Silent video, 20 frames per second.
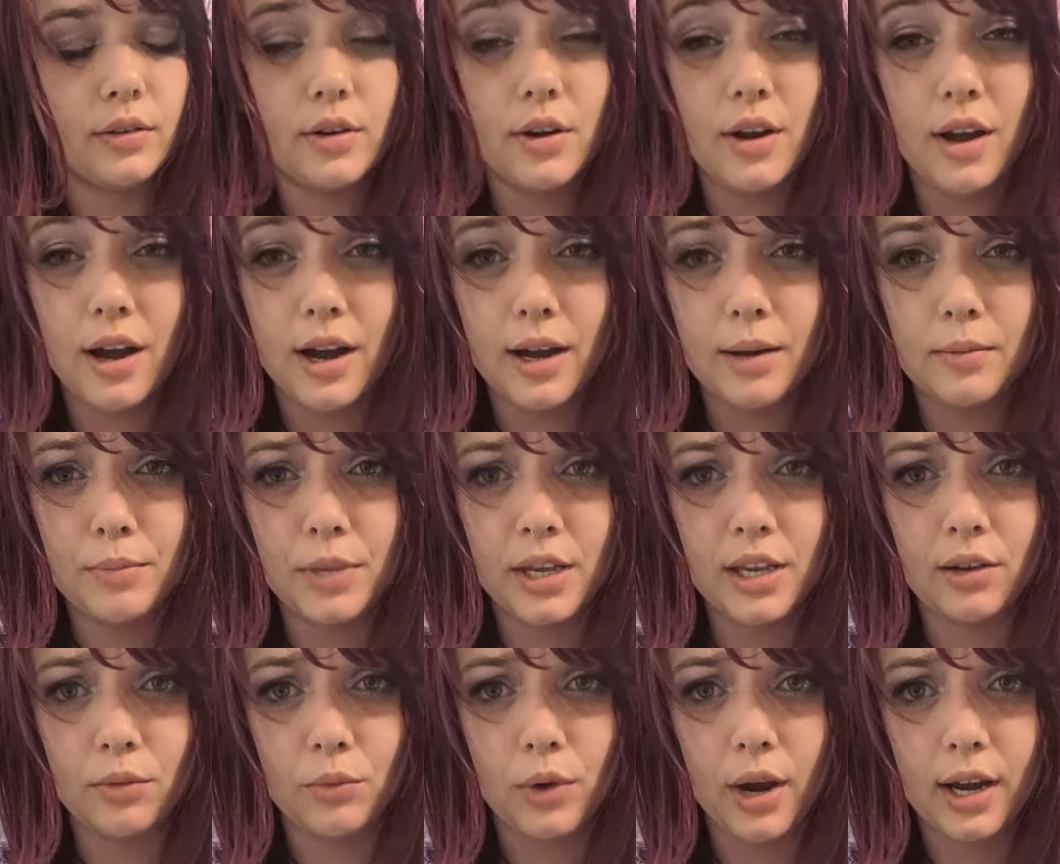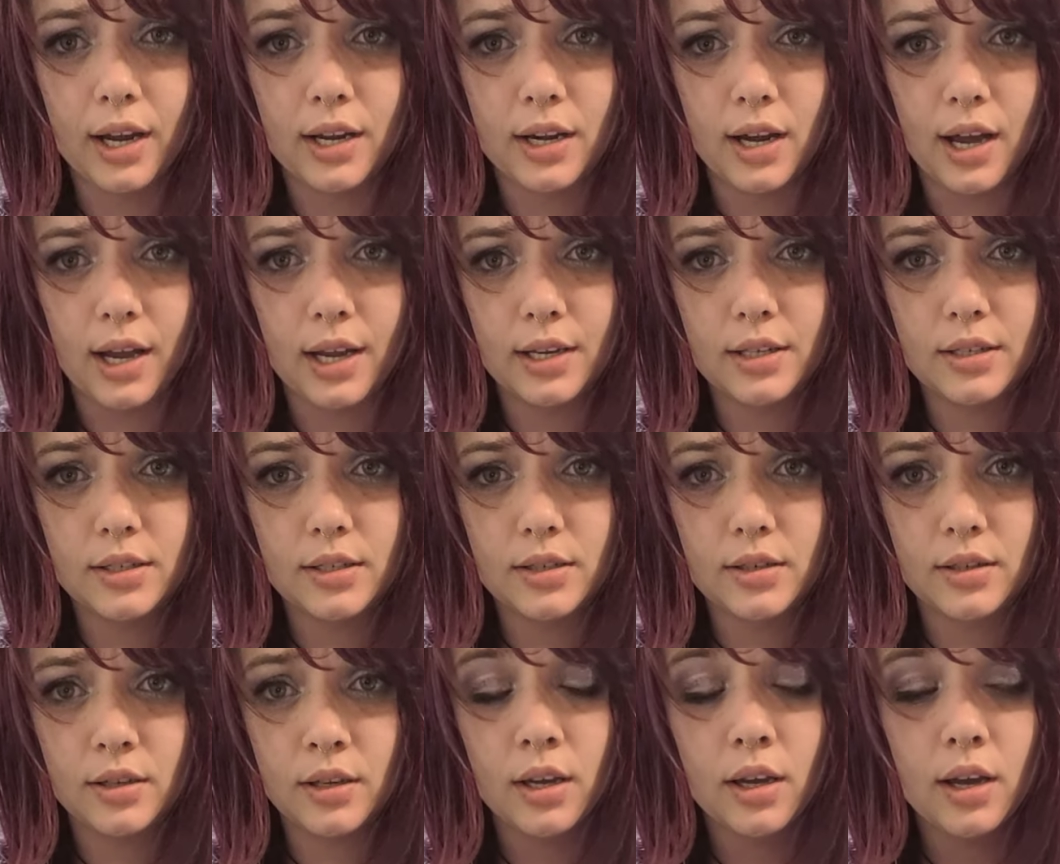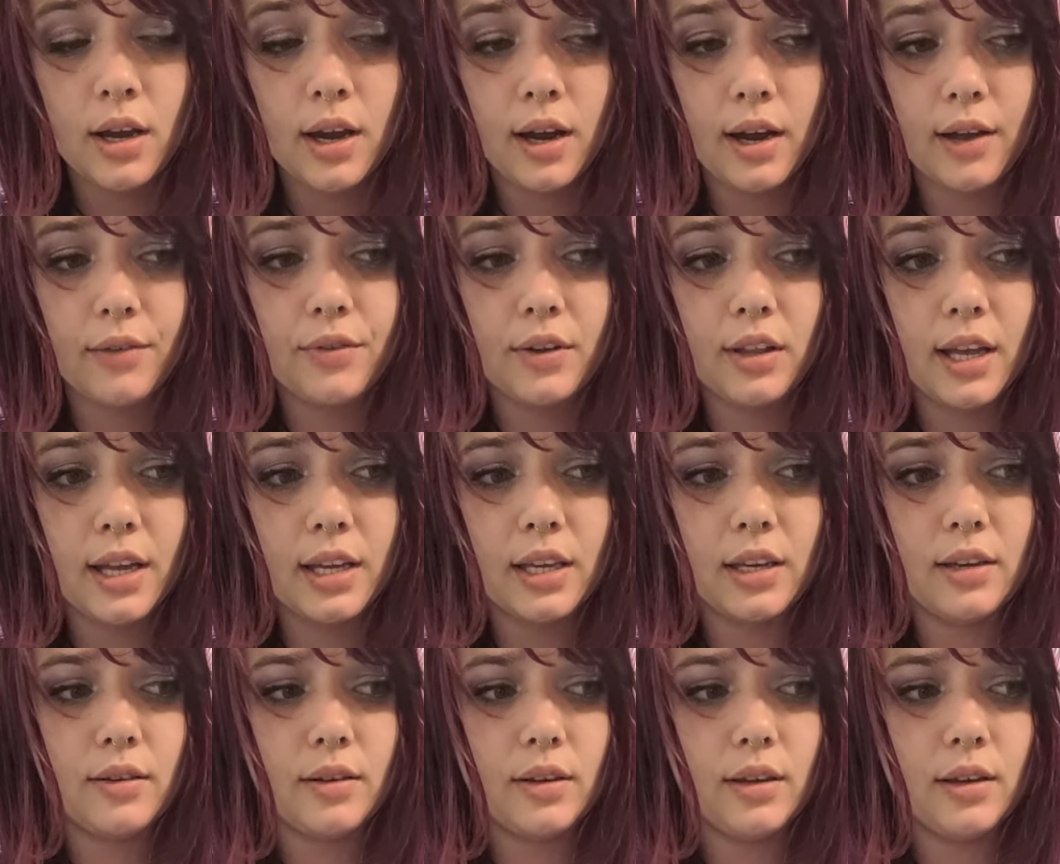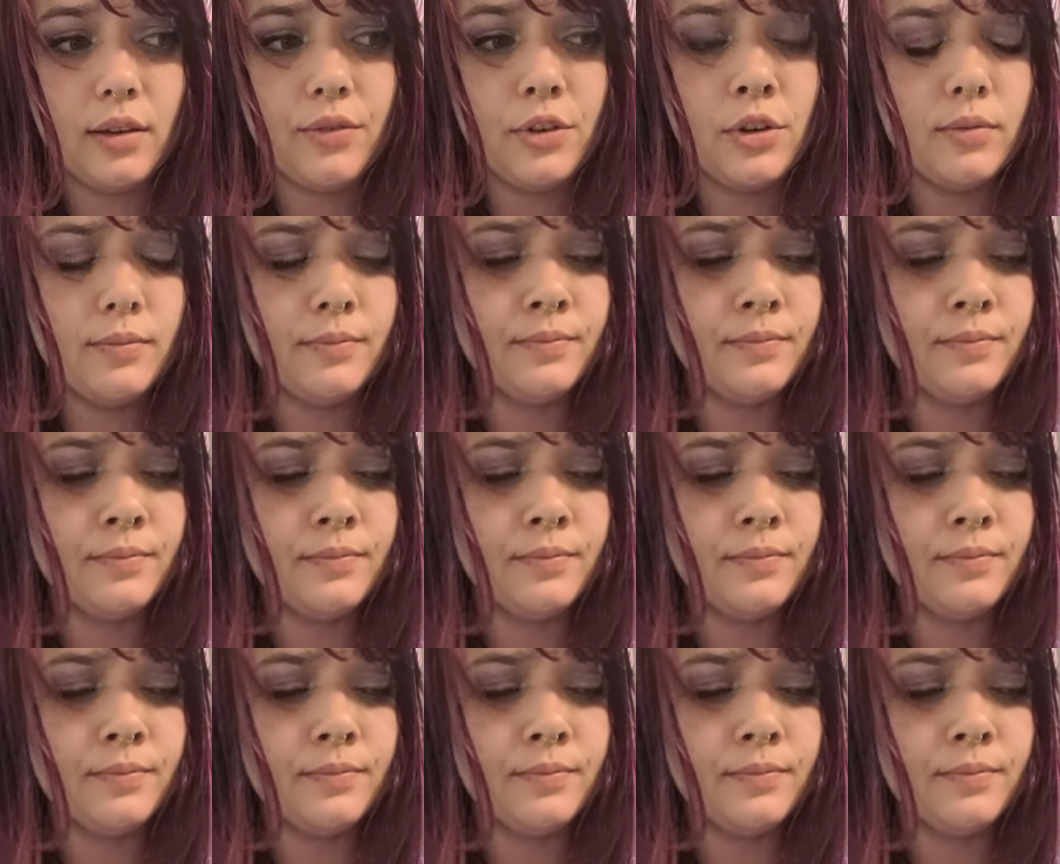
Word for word: not being recognized. I feel like if,